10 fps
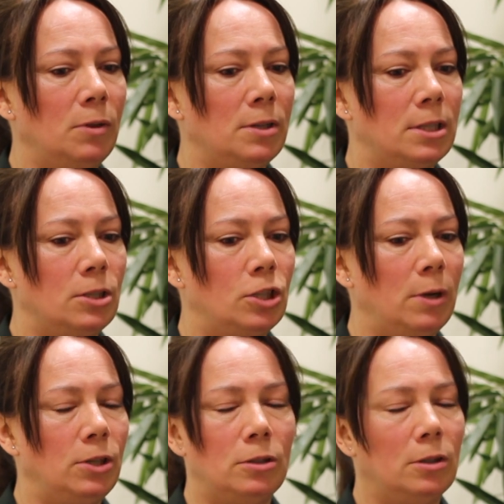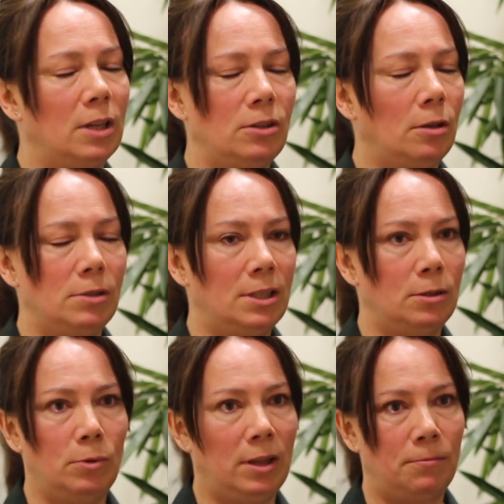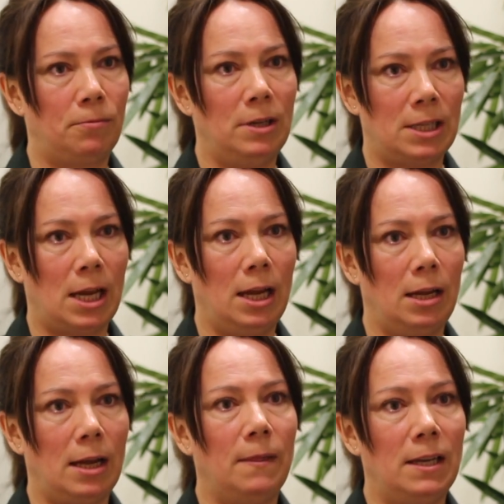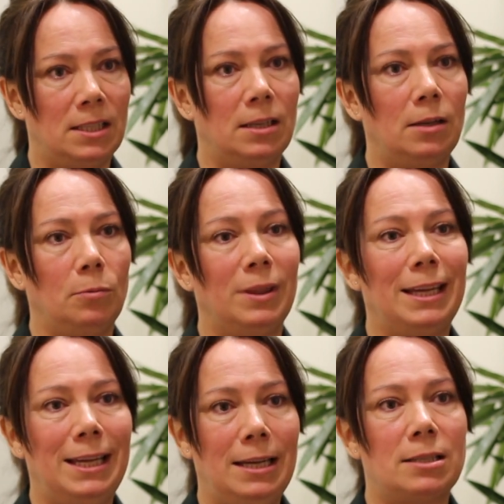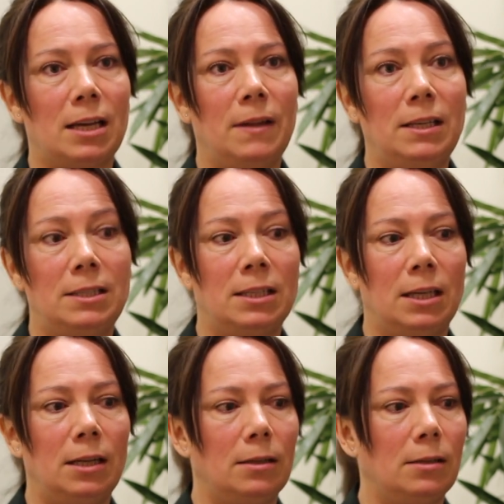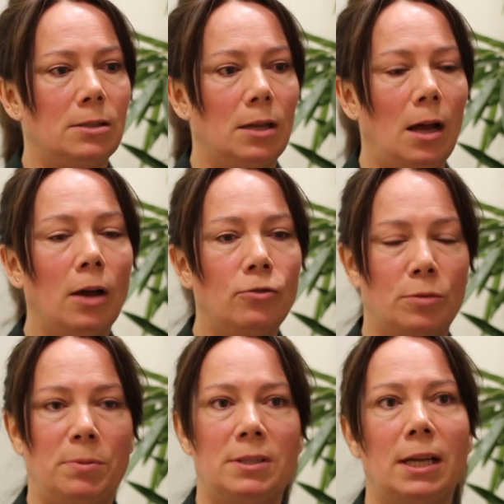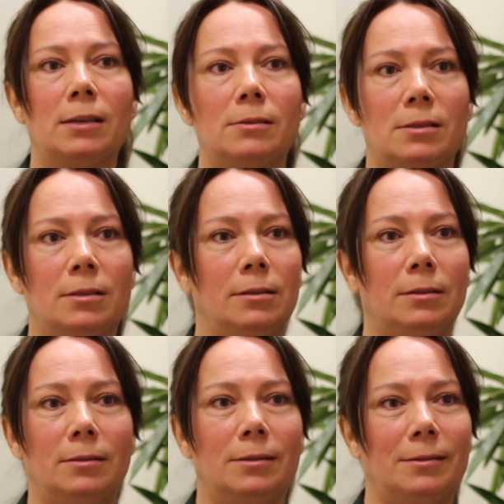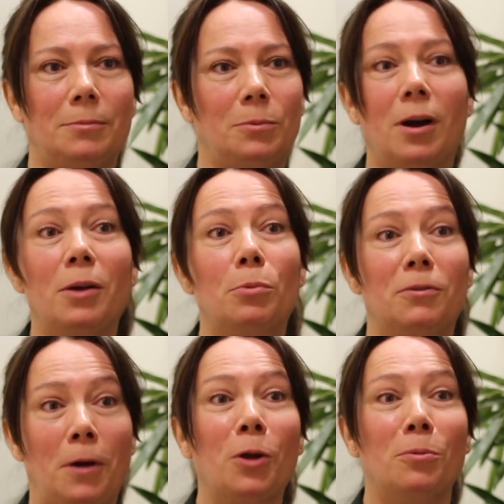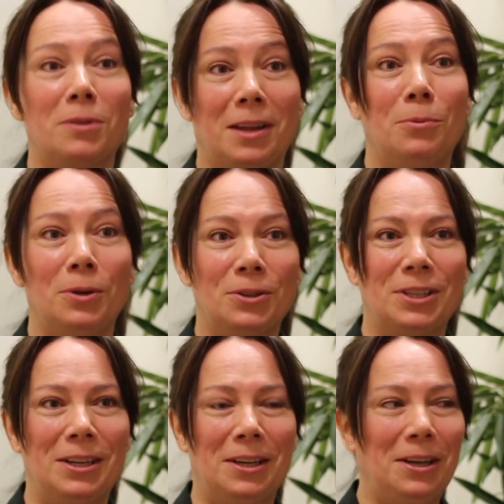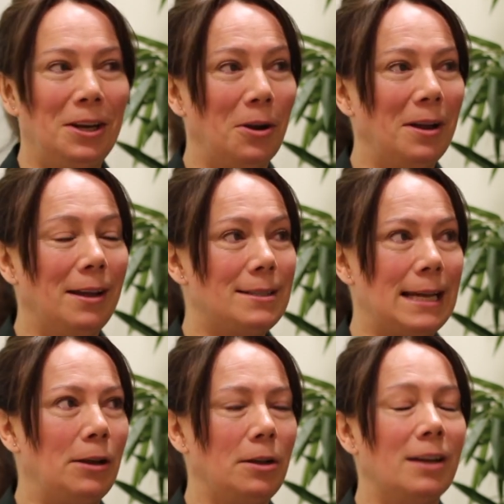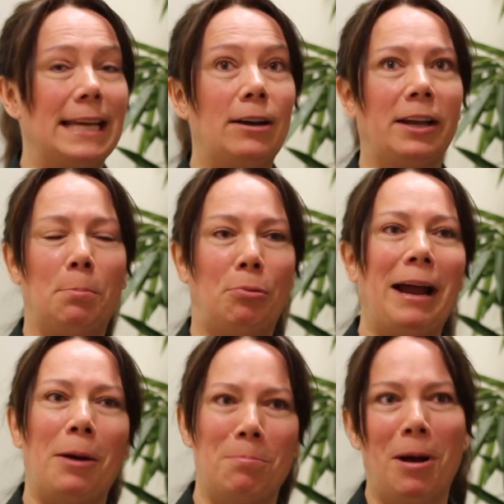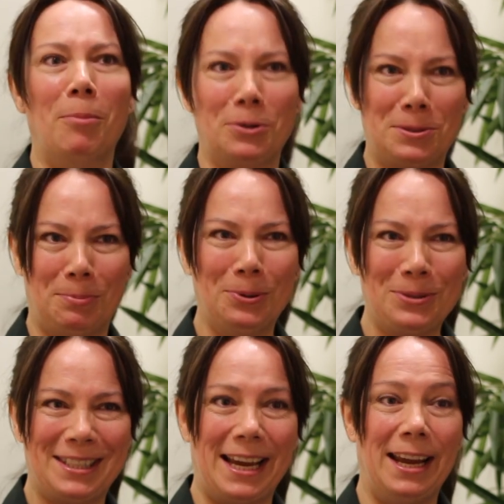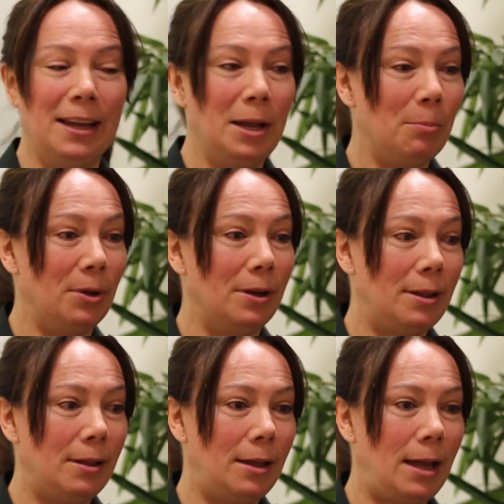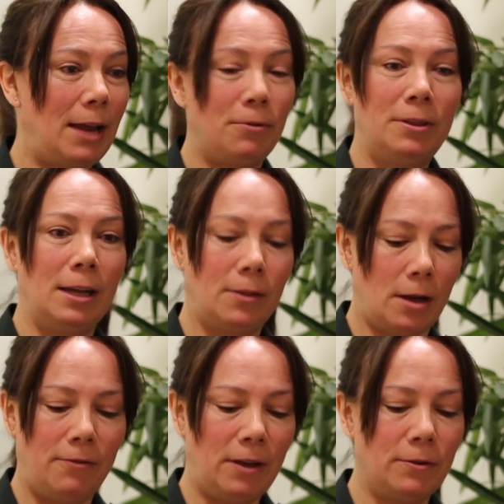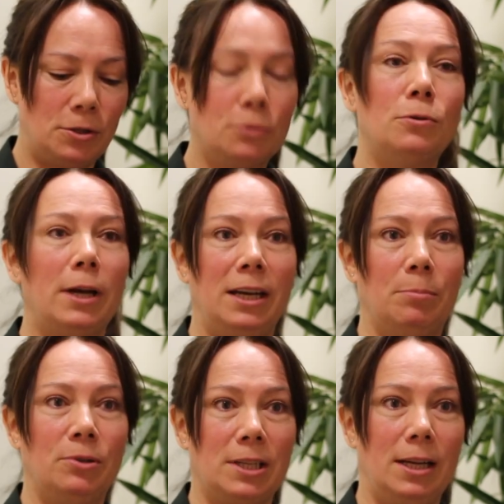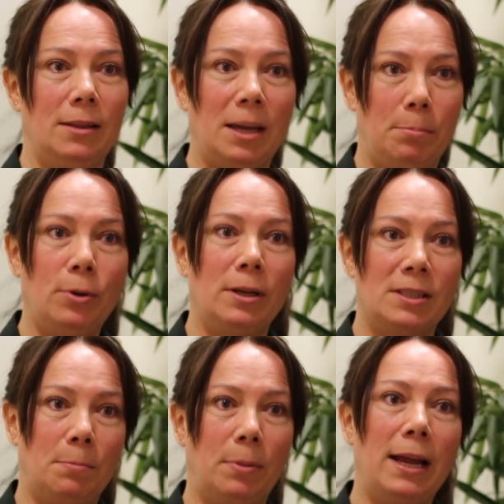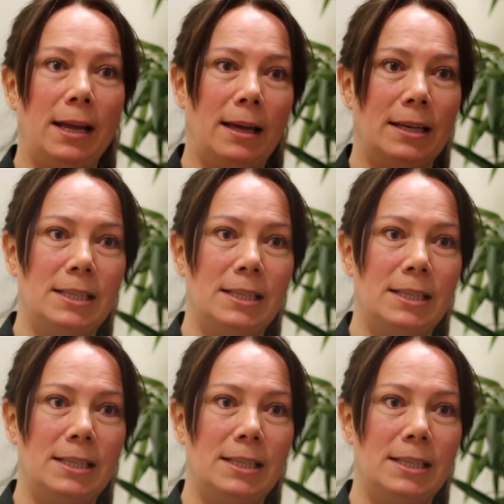with a situation that they don't deal with every day, and they did it with ease, and they did it 100% to what I would have hoped they would. You know, I sound like a proud mum on sports day, but everything that I've ever taught anybody, they put into play that